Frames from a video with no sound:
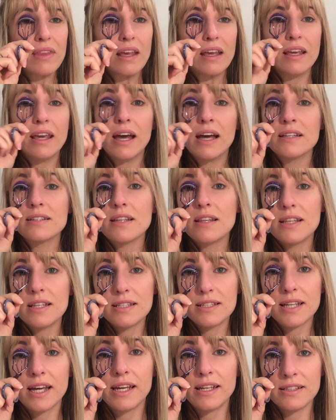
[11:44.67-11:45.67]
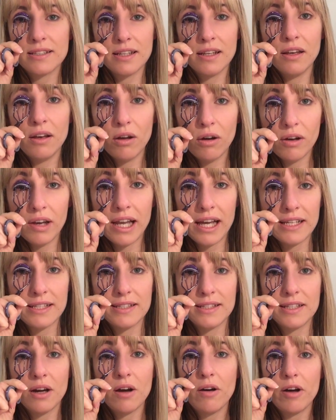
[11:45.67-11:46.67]
Yeah, so this takes a lot less
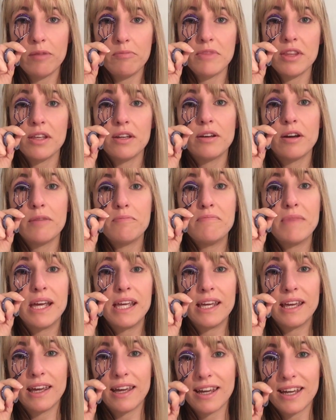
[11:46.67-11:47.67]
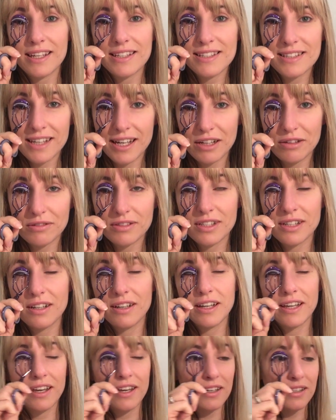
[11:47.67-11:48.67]
time than I'm making it sound
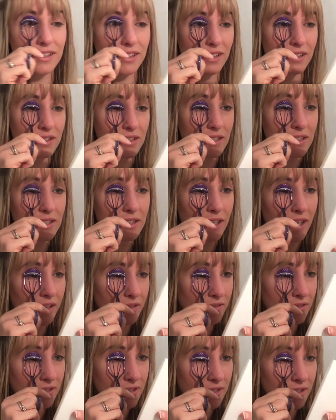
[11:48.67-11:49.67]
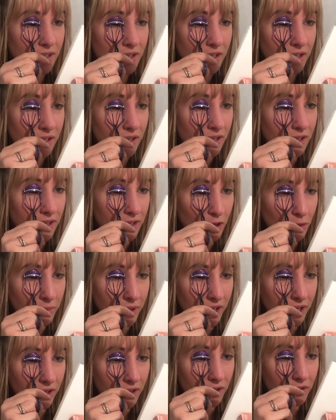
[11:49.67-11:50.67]
like it does. It sounds a little
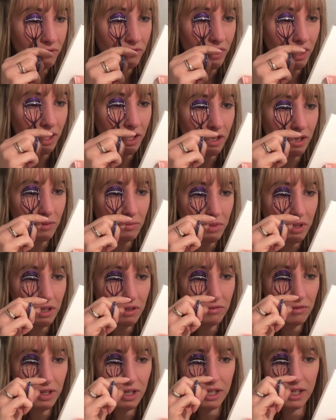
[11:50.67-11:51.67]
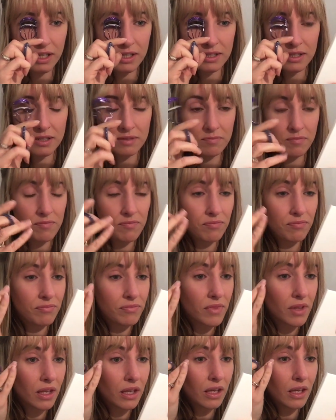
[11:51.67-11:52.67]
bit inconvenient, but it really isn't.
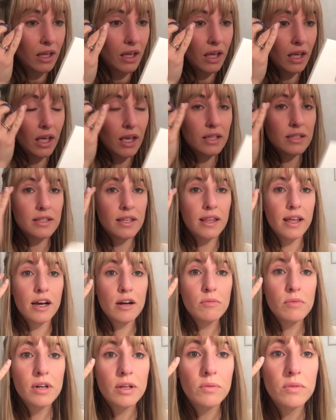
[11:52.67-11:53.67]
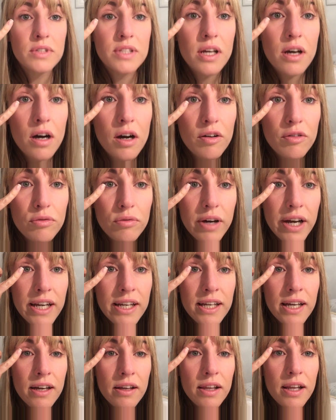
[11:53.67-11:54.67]
So that one was halfway
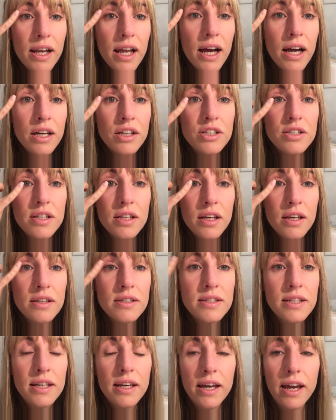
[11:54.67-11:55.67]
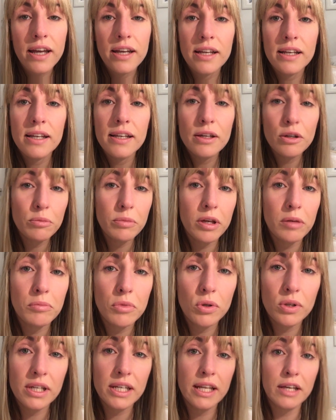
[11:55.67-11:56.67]
down the lash, so you can see you're getting a little bit
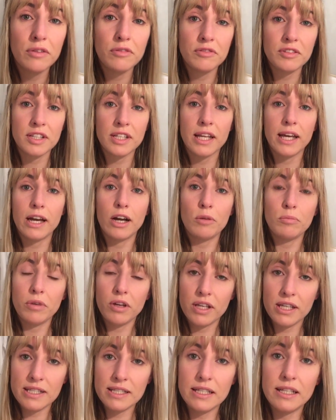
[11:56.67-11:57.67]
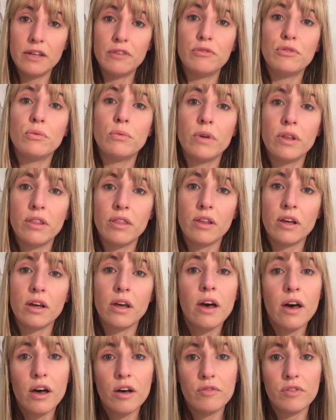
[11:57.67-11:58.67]
more lift now, but it's lift with a
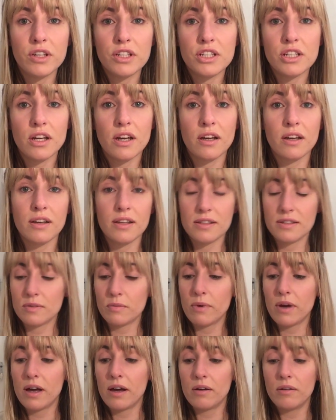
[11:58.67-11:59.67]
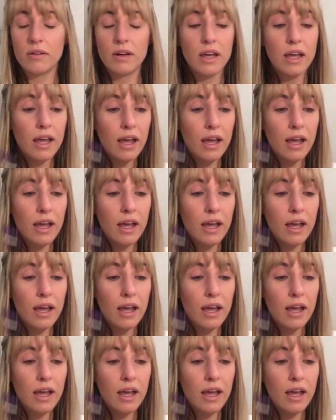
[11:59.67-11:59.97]
curvature as well.